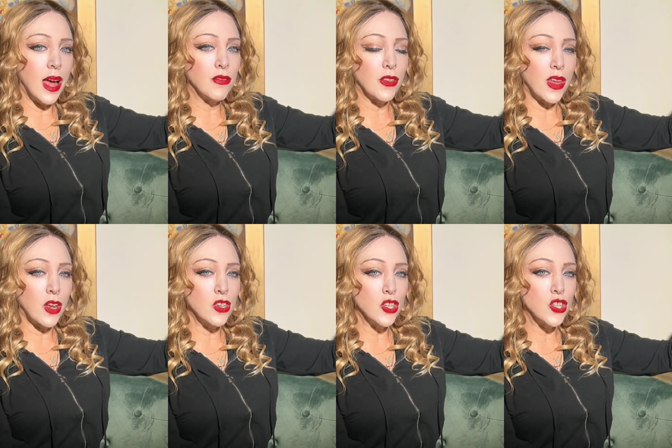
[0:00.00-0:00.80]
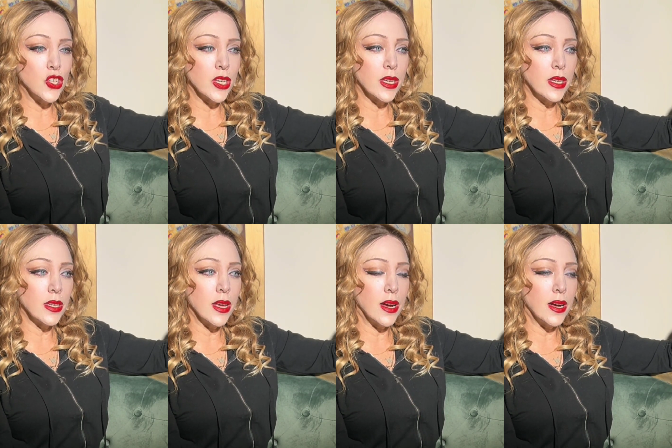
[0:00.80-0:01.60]
after that
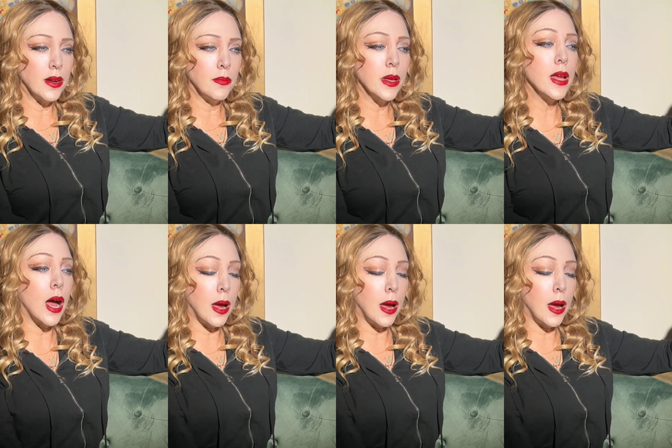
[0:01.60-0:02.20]
audition, um,